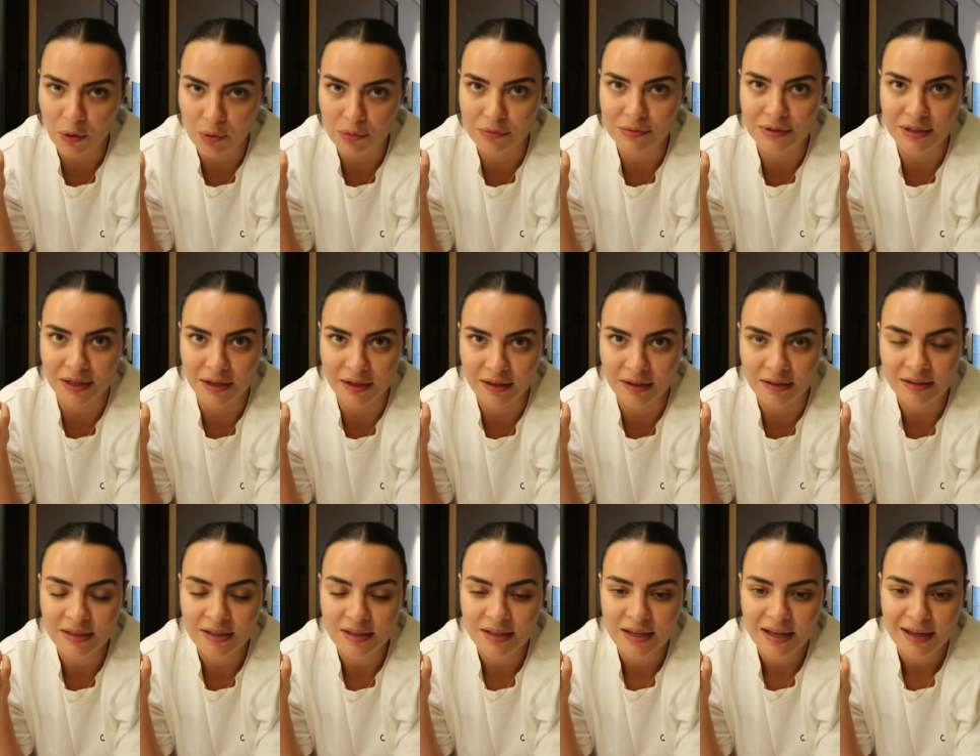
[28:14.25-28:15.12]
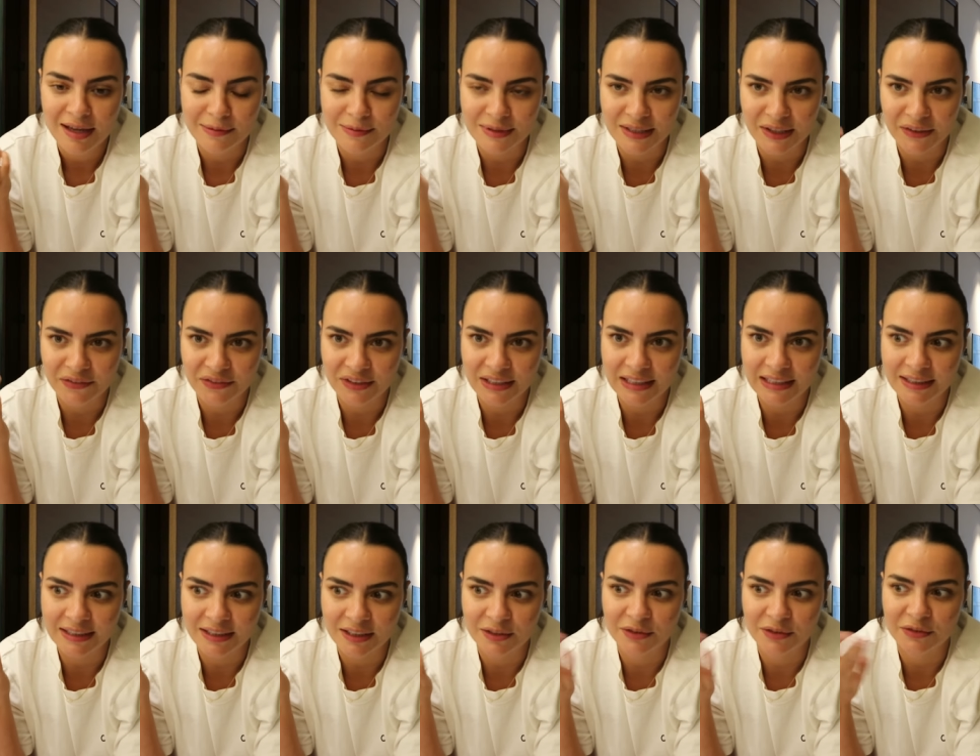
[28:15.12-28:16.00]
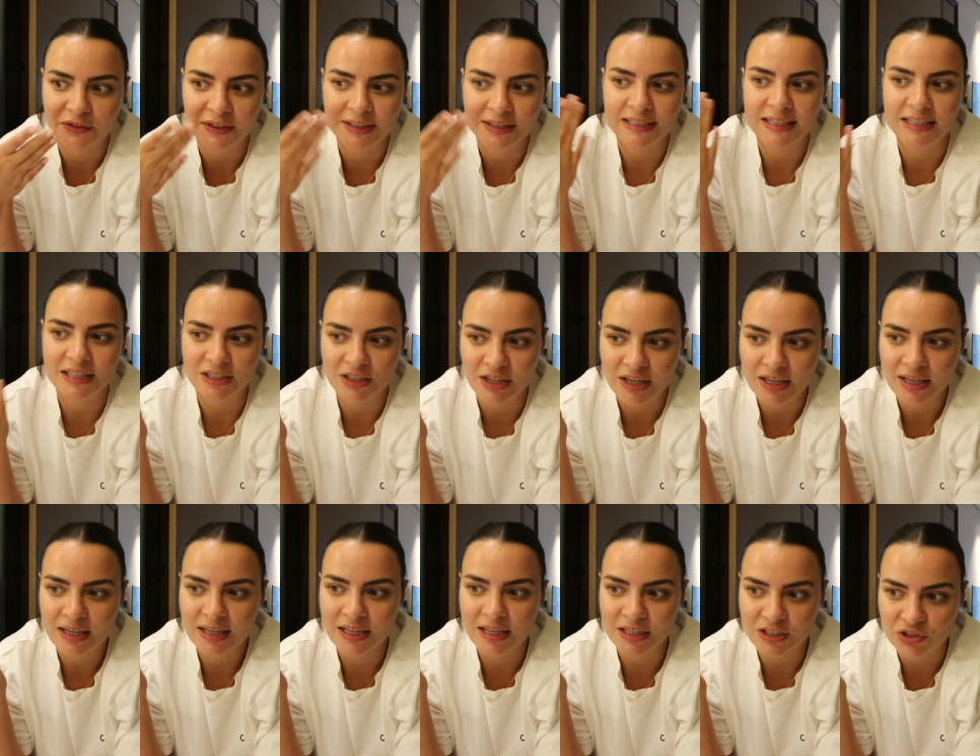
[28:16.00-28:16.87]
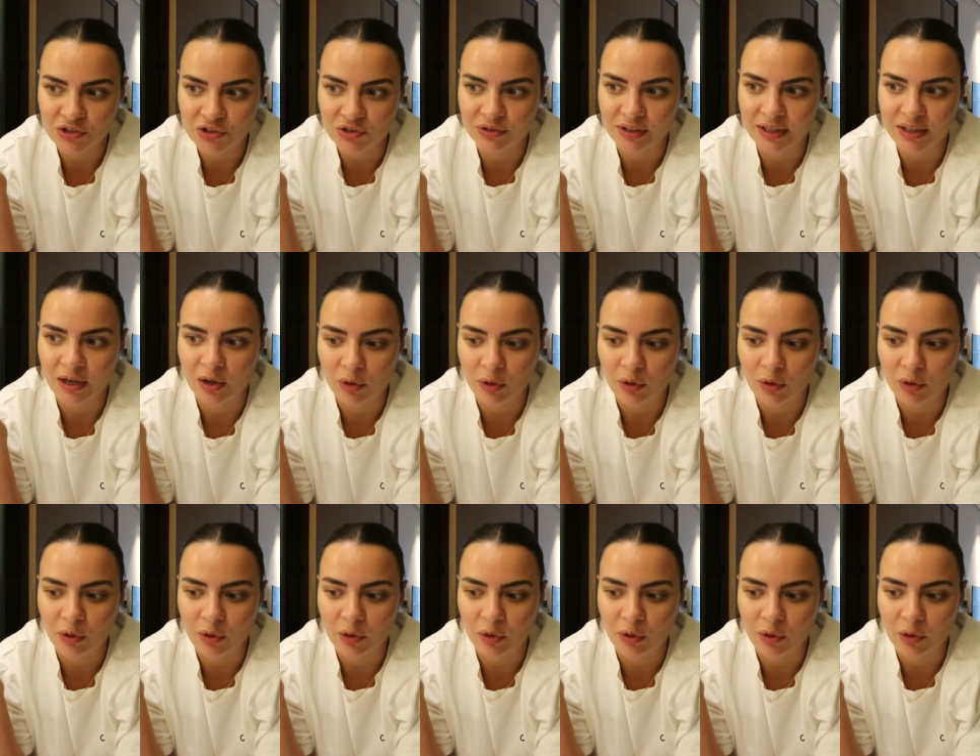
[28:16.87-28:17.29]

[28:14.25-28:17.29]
older I'm definitely kind of finding history